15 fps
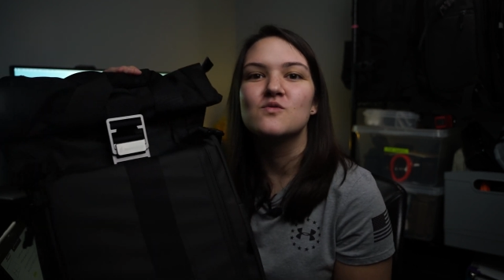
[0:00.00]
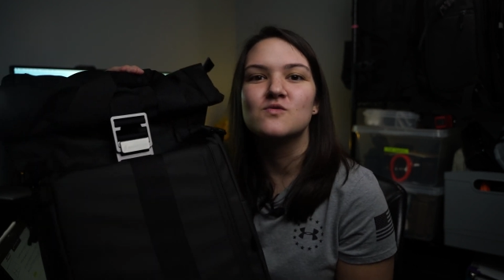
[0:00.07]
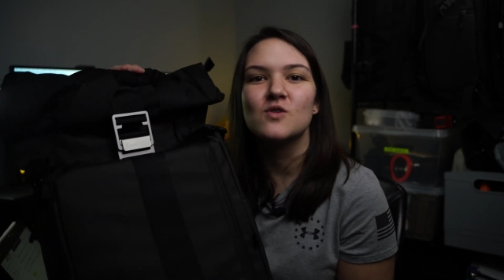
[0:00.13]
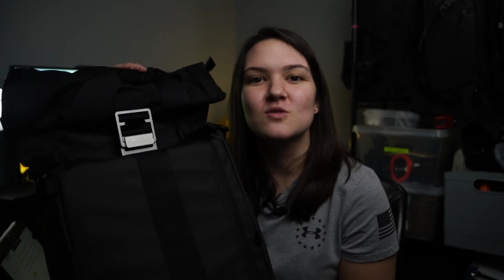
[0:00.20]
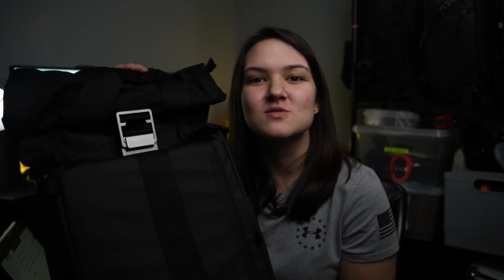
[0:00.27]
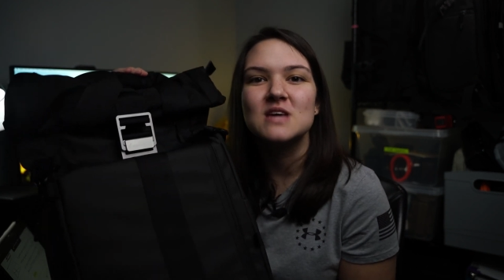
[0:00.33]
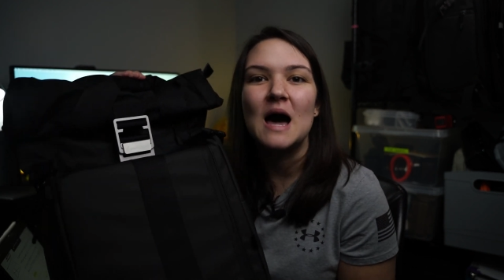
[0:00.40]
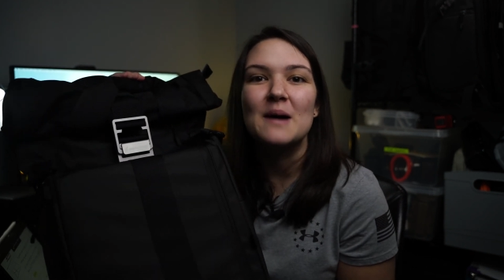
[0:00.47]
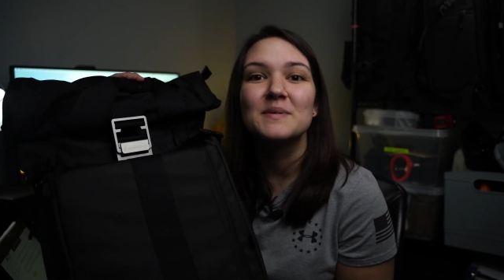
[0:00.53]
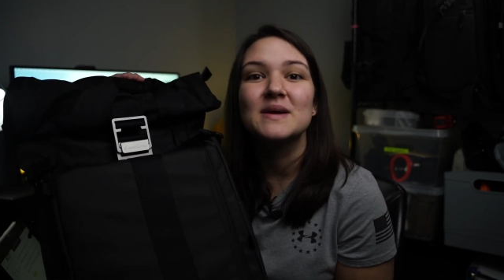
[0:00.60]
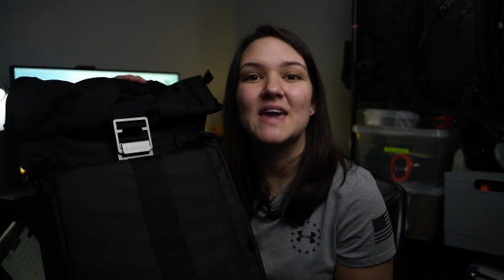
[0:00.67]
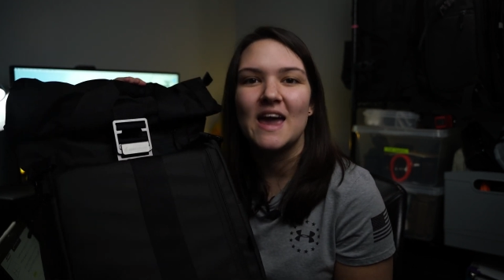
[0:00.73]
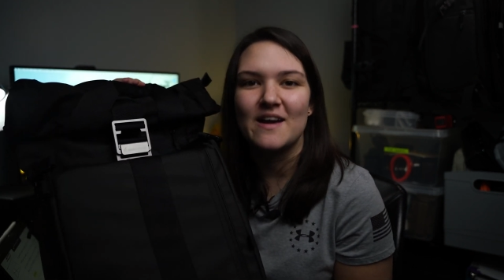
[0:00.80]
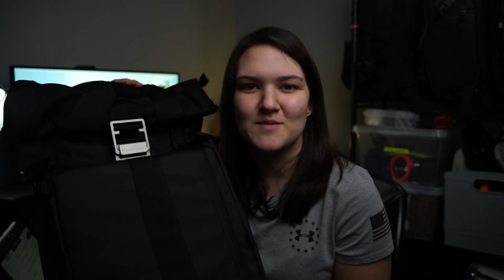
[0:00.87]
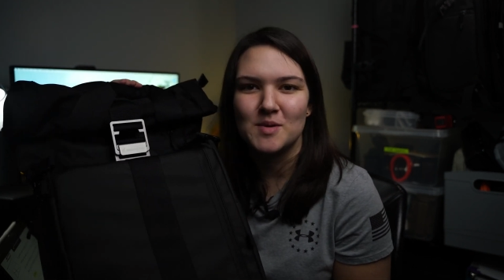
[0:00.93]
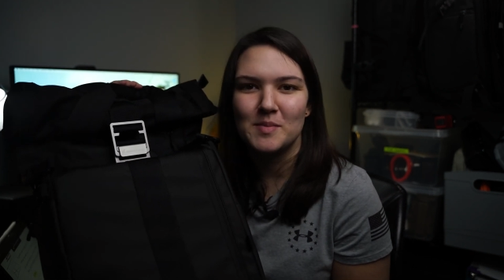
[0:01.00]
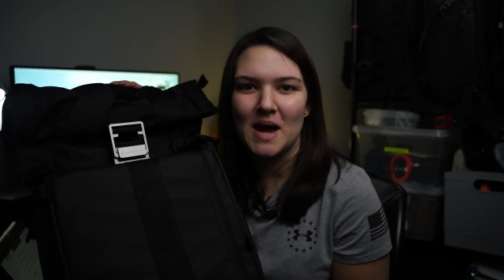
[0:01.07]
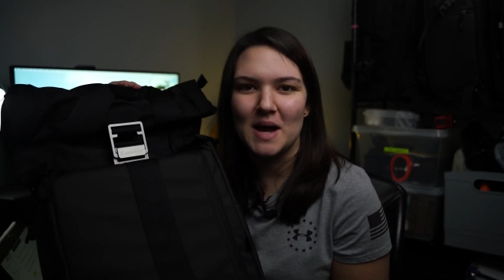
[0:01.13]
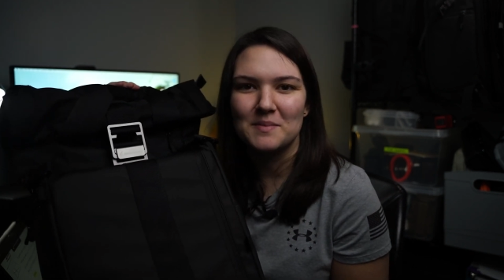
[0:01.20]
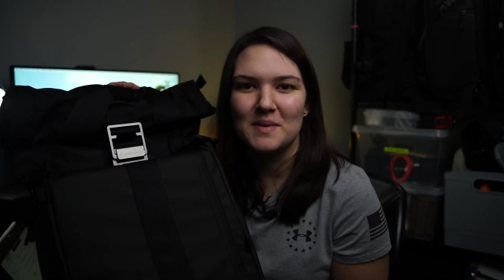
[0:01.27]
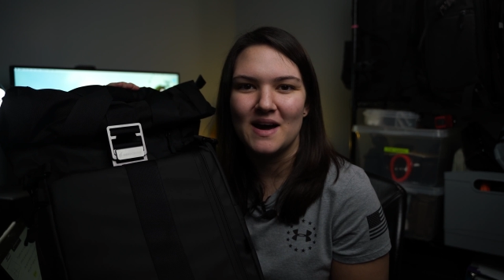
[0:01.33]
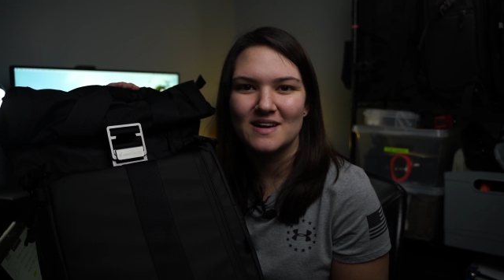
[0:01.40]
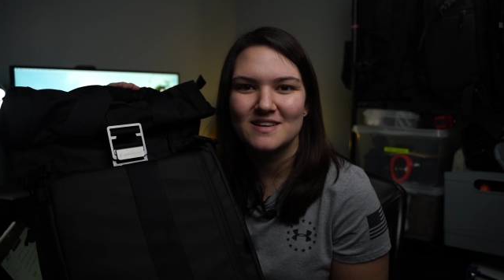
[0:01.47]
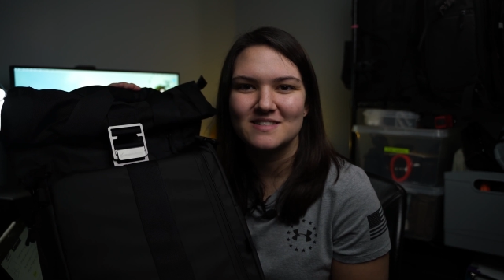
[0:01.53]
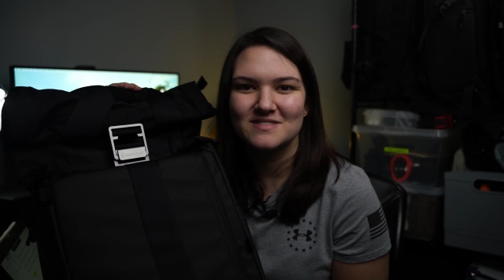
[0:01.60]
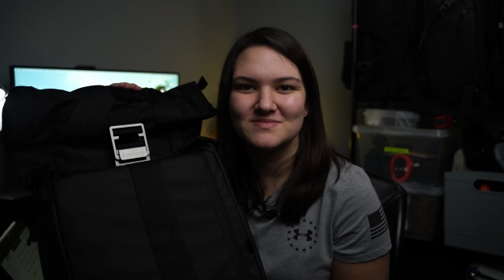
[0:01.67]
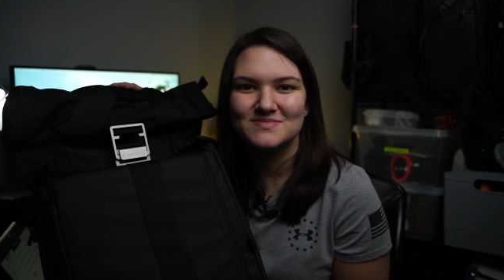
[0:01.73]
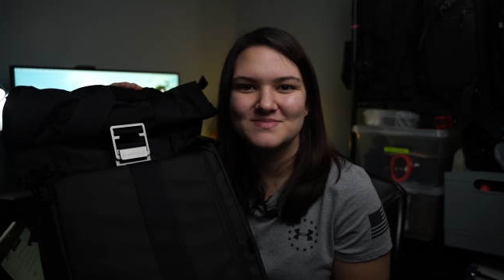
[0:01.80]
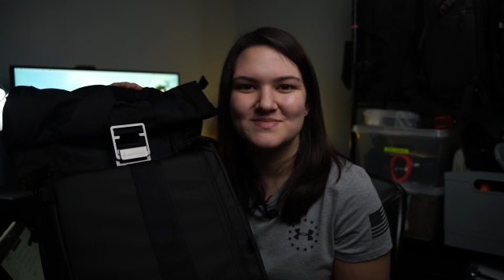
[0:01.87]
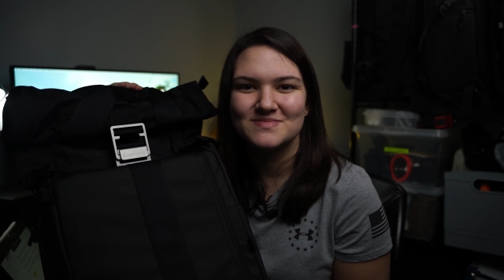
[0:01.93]
Rolltop Camera Backpack.
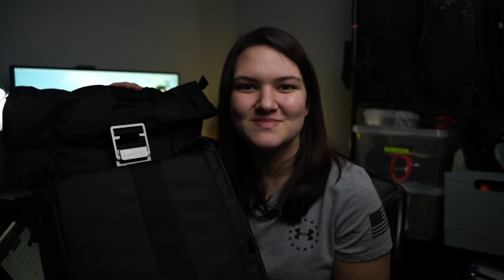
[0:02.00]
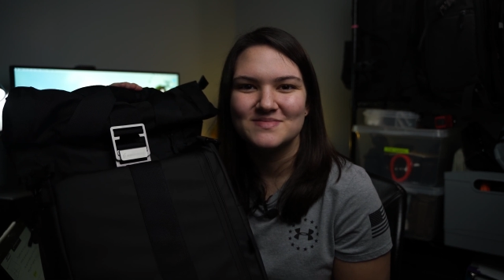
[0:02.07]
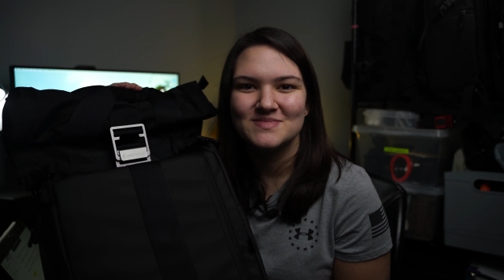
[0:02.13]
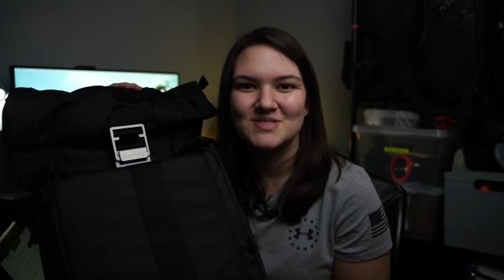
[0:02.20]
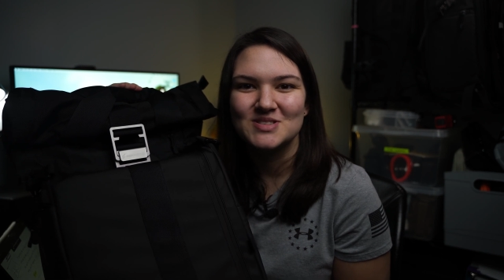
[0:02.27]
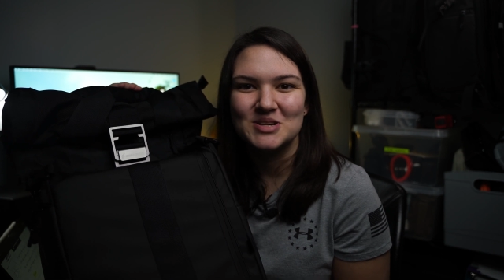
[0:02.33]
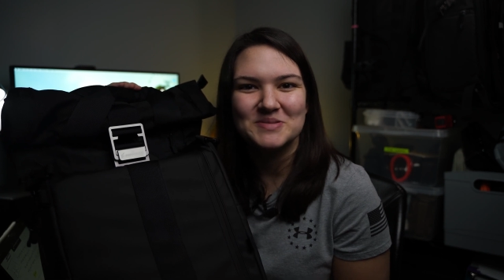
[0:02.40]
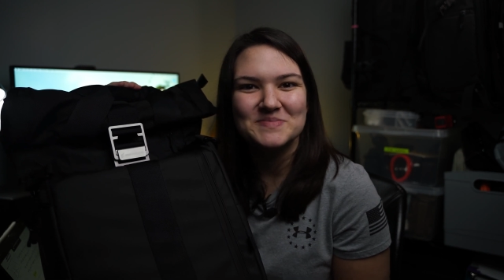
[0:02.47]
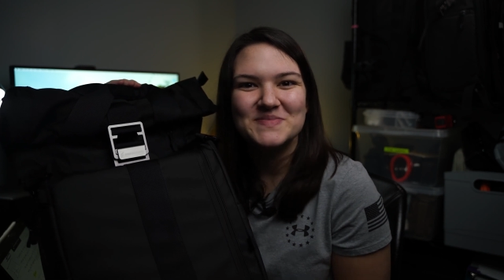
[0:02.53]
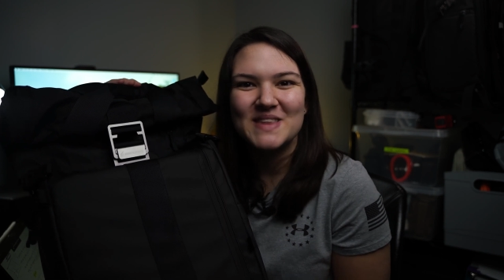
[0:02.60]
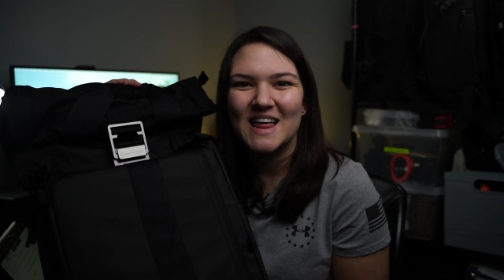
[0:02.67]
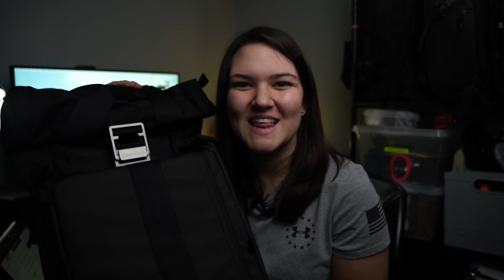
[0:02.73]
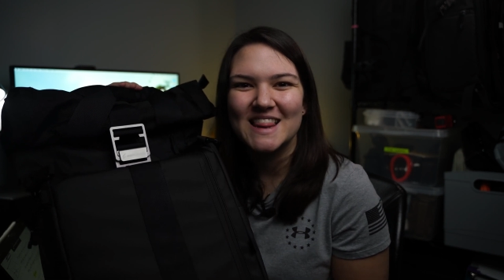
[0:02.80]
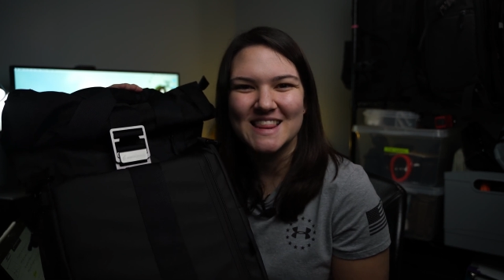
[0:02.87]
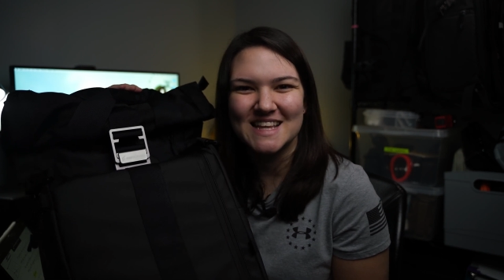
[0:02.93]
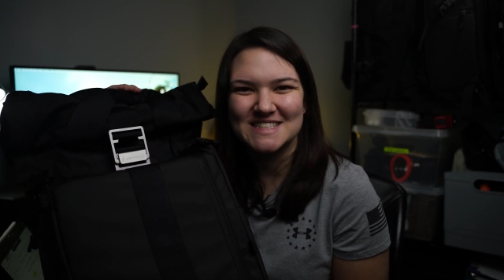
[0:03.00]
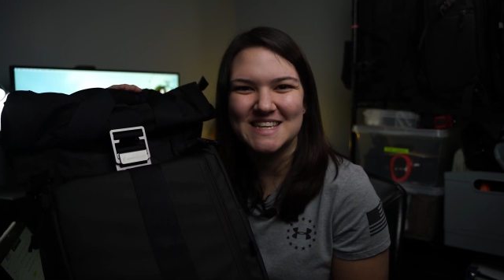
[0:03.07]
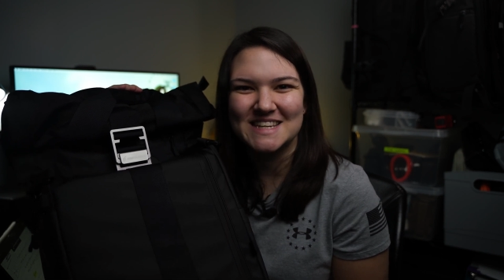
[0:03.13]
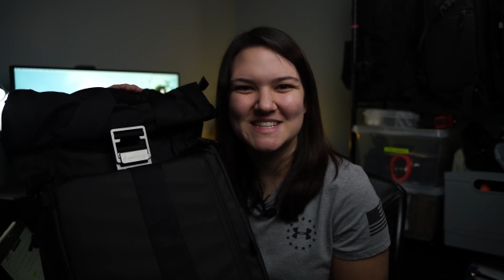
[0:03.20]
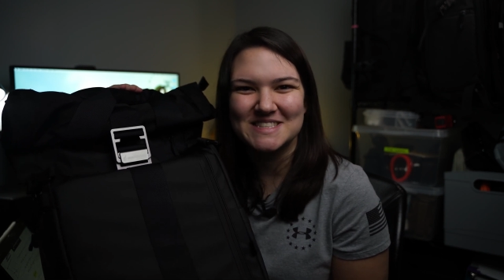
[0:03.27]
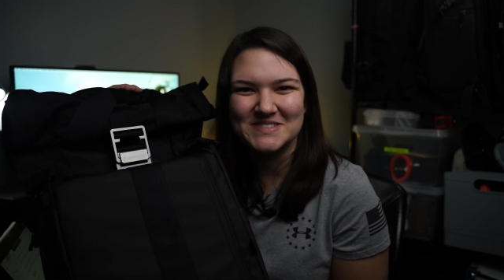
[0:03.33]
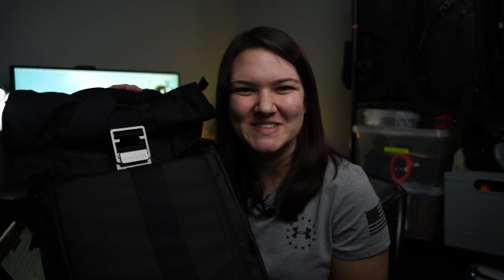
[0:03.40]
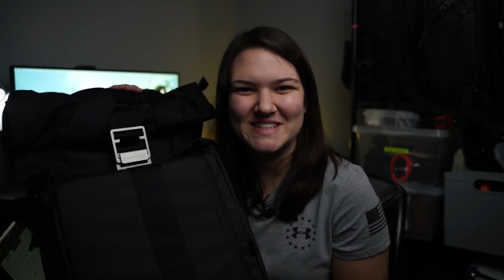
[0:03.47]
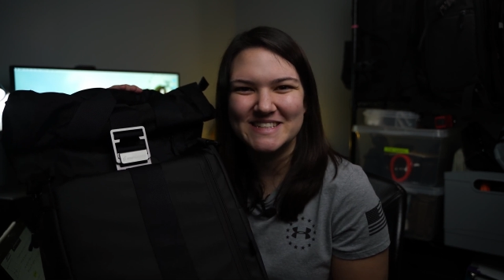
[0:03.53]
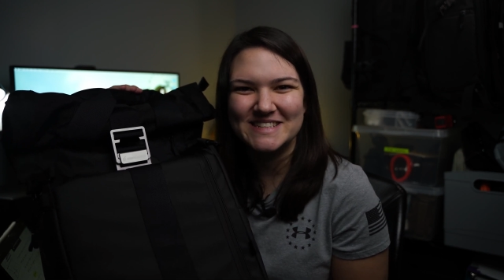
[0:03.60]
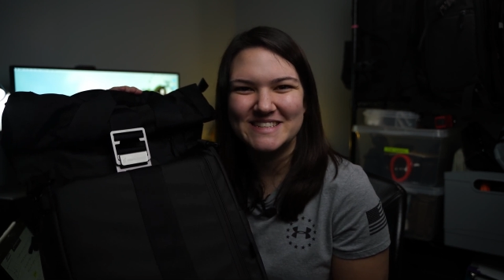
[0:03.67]
So let's get into it.